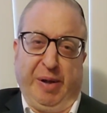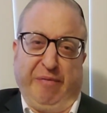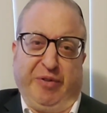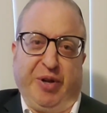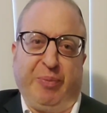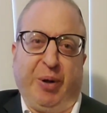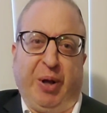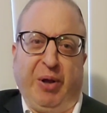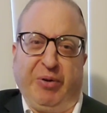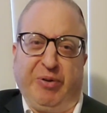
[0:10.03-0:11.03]
if
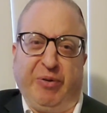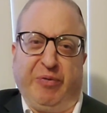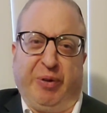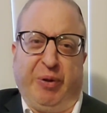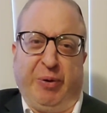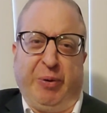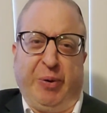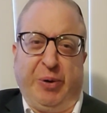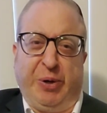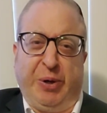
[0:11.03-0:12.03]
someone has the
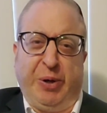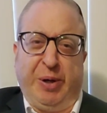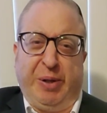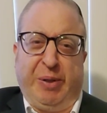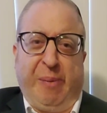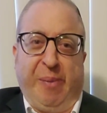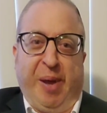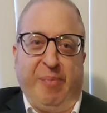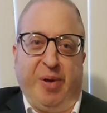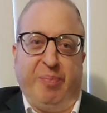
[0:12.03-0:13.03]
flu, they
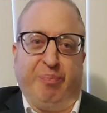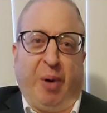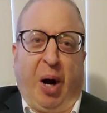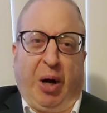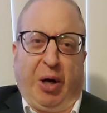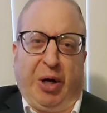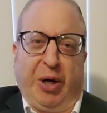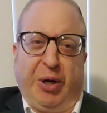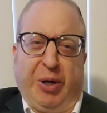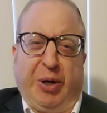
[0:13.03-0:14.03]
may be
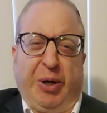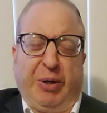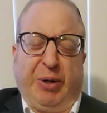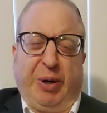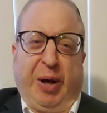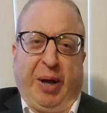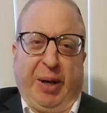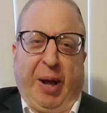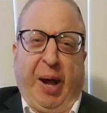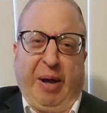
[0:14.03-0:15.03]
barred or
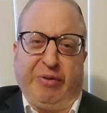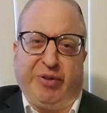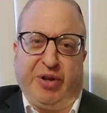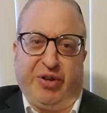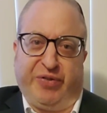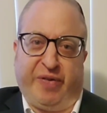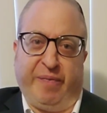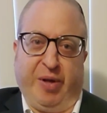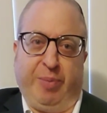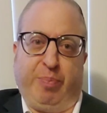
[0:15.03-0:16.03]
denied access
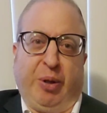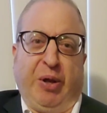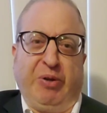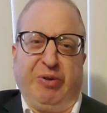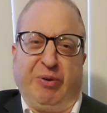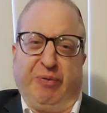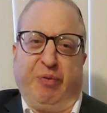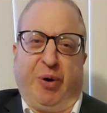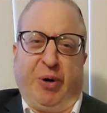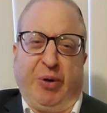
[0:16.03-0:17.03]
from their place of
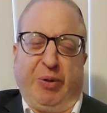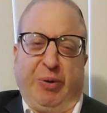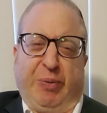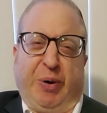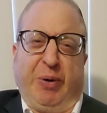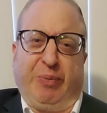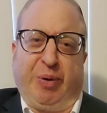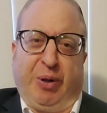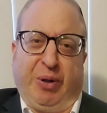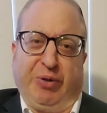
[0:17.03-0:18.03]
work, their
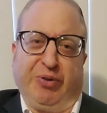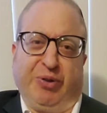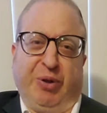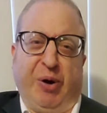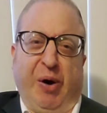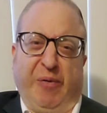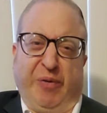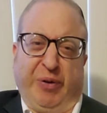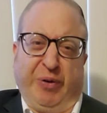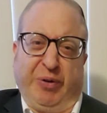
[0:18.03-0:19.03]
workplace, the
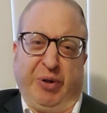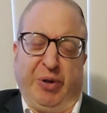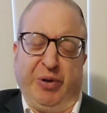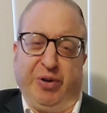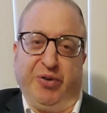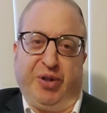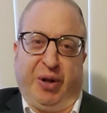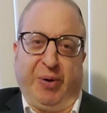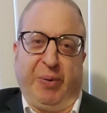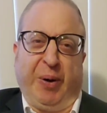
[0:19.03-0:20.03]
office, because they
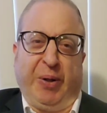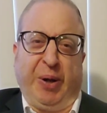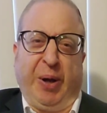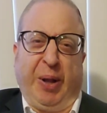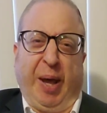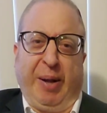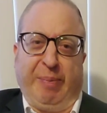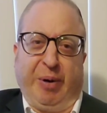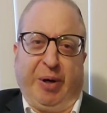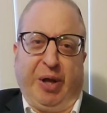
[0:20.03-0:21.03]
don't want to get
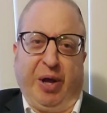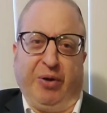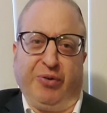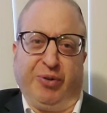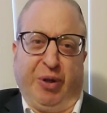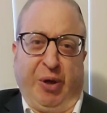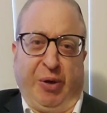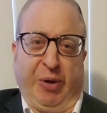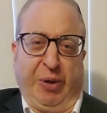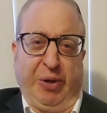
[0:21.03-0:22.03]
anybody else
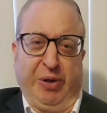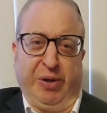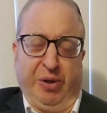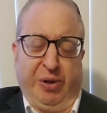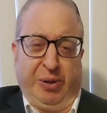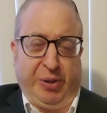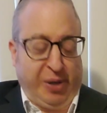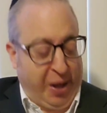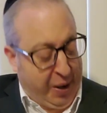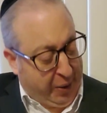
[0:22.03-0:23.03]
sick.
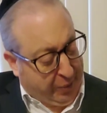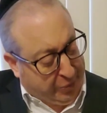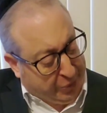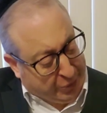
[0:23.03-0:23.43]
Now,